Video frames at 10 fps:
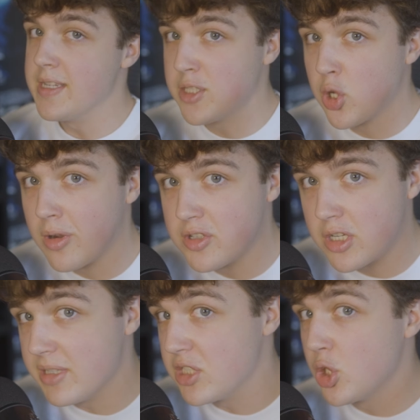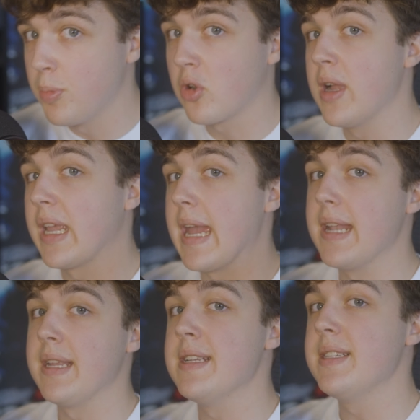tutorial is going to be super quick
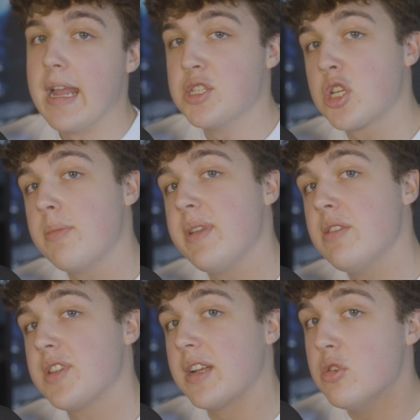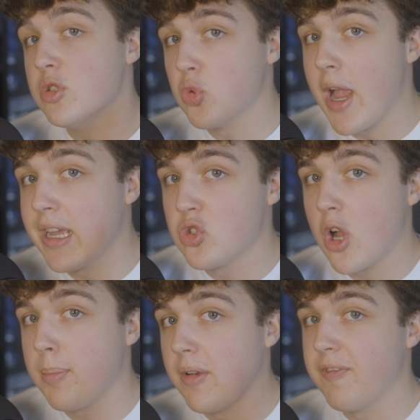and easy. It's just going to be using a new drag and
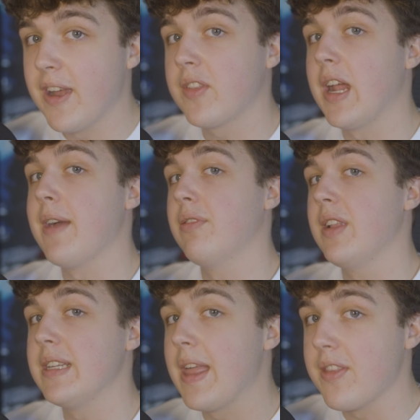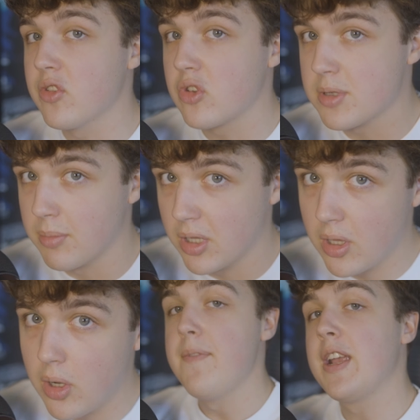drop effect that I have linked in the description
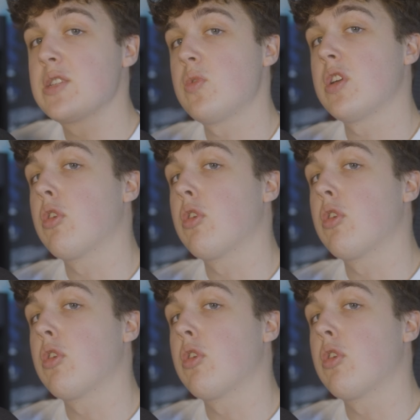below. If you guys want to go